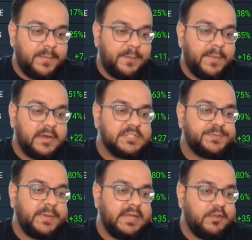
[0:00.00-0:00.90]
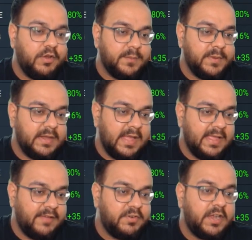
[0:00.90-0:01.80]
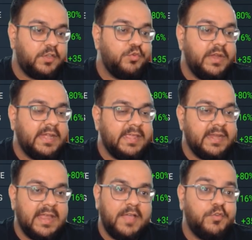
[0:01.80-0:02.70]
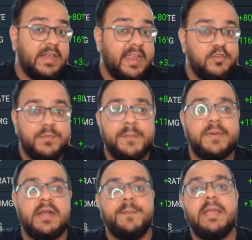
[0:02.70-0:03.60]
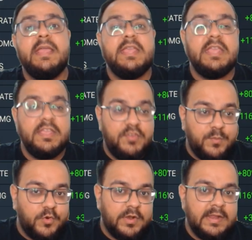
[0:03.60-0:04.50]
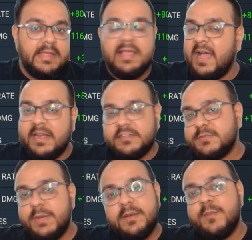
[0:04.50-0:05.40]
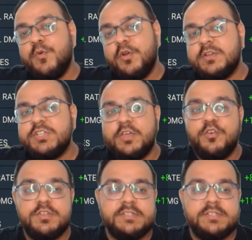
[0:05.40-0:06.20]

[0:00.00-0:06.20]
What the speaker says: up her speed quite a bit. I have her at 288. I would like to pump her up even more. Higher the speed, the more she goes